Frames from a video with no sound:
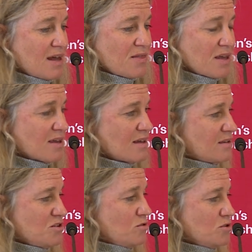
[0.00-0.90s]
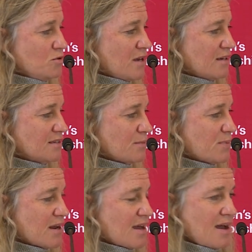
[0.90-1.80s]
I think uh, you, you, nailed it,
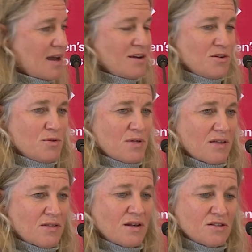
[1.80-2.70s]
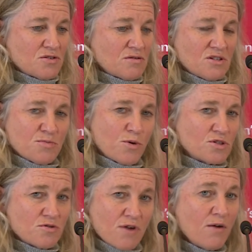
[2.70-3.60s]
but I, I, do think that it's the
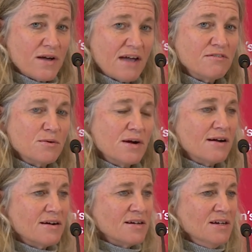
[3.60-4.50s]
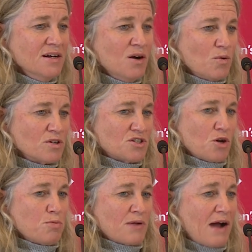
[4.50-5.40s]
sport's growing everywhere, and we're
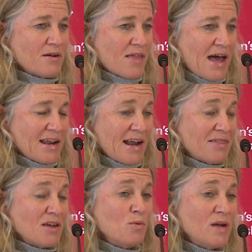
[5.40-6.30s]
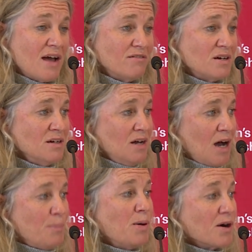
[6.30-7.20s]
so proud of that. And I think we have a,
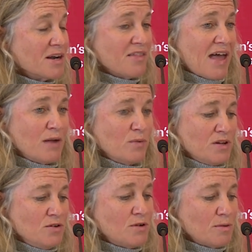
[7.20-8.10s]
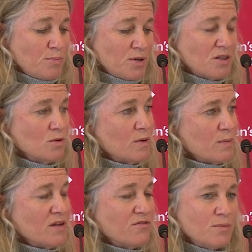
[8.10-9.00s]
a part in that. When you can put the
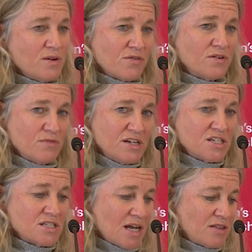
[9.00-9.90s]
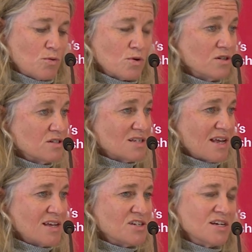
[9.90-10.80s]
women from different regions on the world
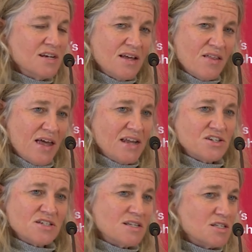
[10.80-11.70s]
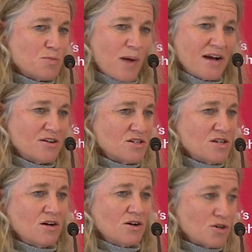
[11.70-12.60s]
stage, then it just inspires
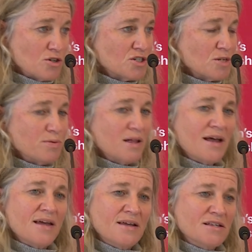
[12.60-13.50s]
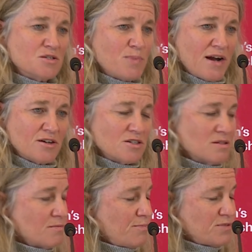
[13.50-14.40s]
young girls to play. It inspires
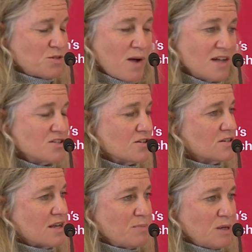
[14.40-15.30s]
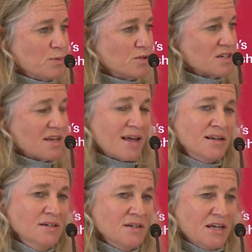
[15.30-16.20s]
sponsors and people to get
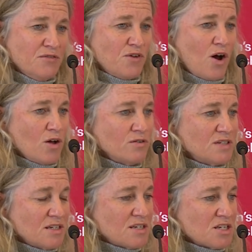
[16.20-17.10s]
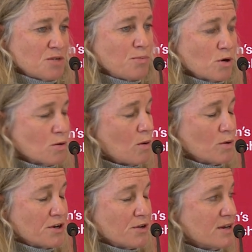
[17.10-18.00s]
involved and to support what
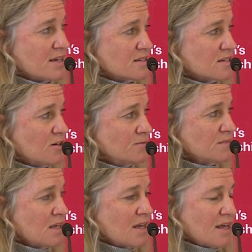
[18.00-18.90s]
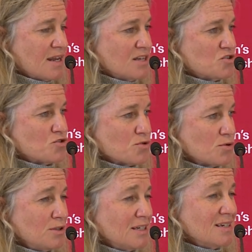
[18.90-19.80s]
we're doing. So it is
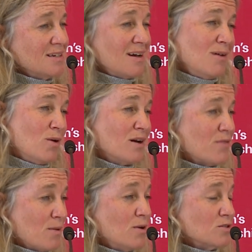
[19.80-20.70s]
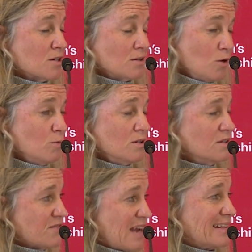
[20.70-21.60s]
truly uh, one of the most global,
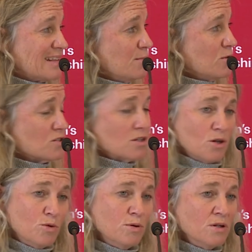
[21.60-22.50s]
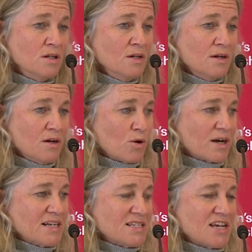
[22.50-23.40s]
if not the most global
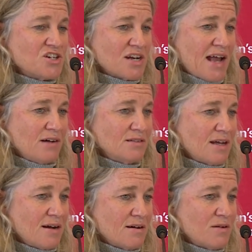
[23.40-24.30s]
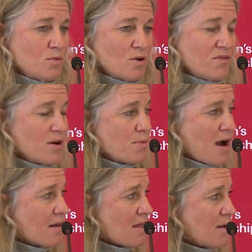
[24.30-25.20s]
organization out there, and we're very
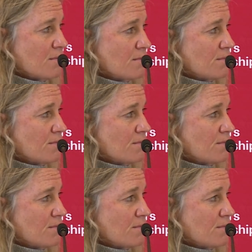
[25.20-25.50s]
proud of that.